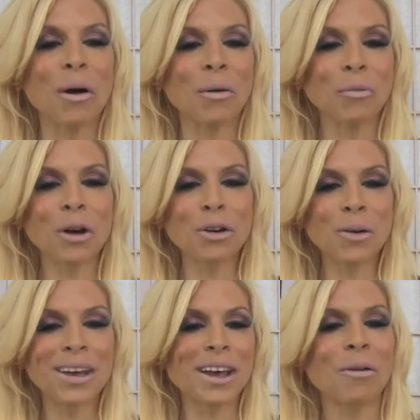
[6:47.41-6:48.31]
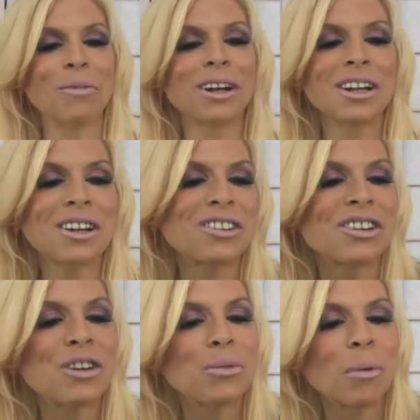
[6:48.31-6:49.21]
Real quick, I wanted to show
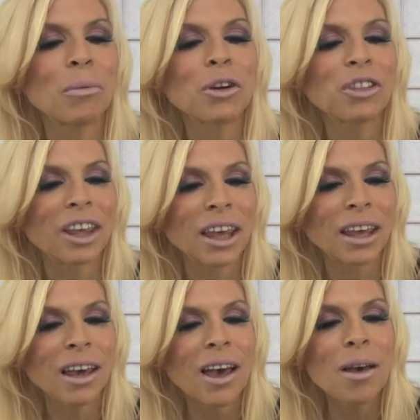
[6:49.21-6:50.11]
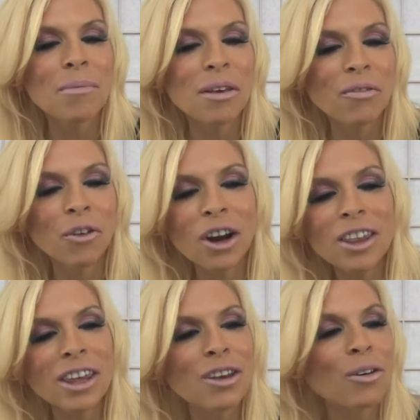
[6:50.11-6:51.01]
you one more thing. Before I
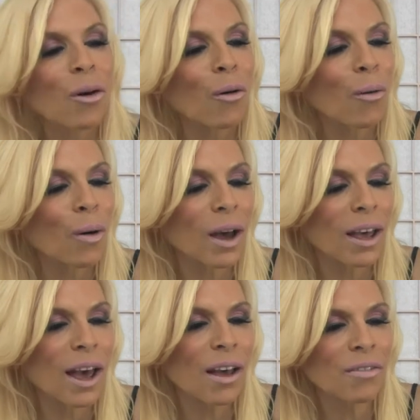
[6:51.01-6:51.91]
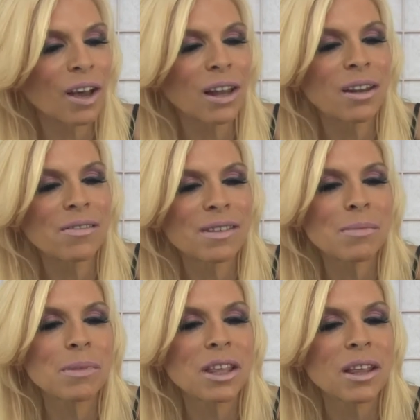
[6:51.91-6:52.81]
let you go, I have kind of
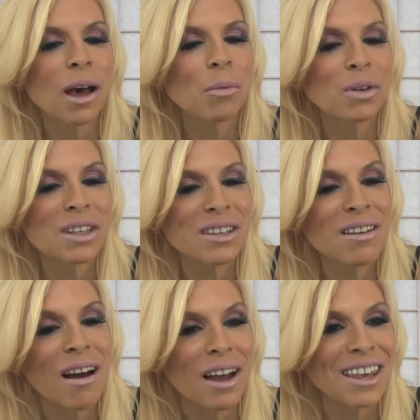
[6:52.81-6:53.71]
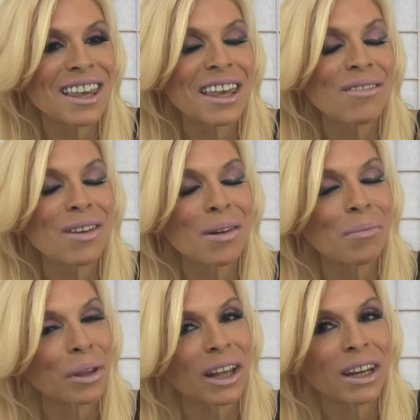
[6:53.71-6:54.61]
something that I was not even
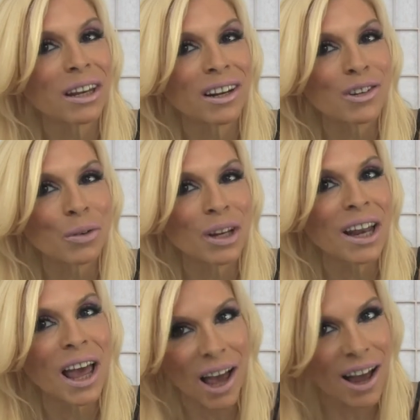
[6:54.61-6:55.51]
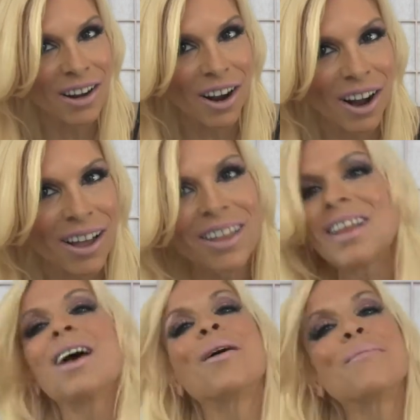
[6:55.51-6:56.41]
planning on doing at all.
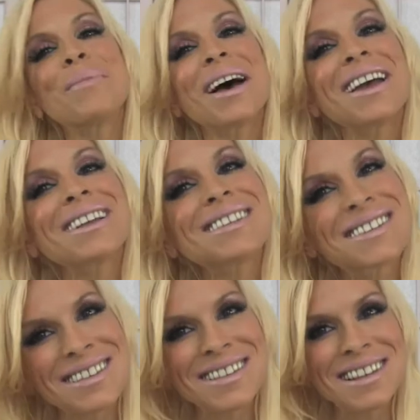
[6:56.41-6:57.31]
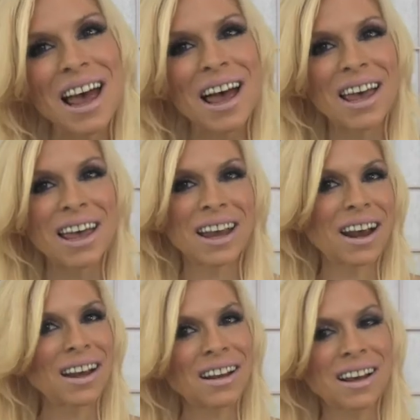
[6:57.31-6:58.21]
But since I
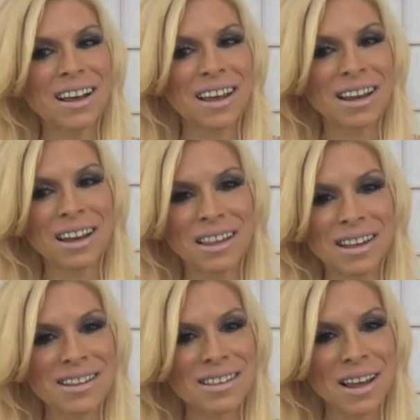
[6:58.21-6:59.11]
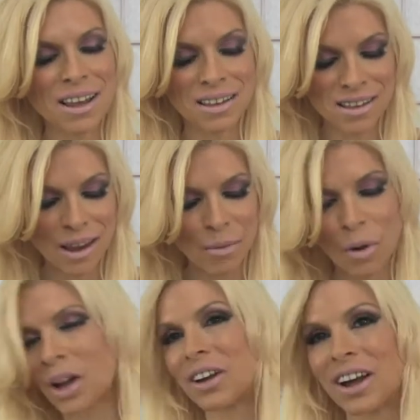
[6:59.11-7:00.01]
kind of got into this, I say
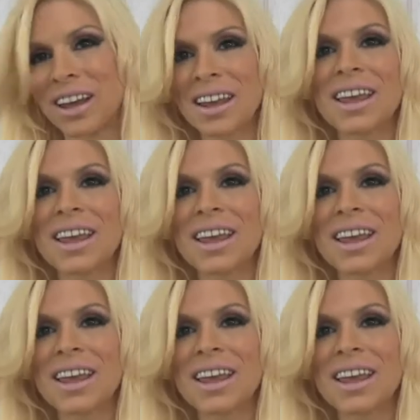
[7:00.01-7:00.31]
why not?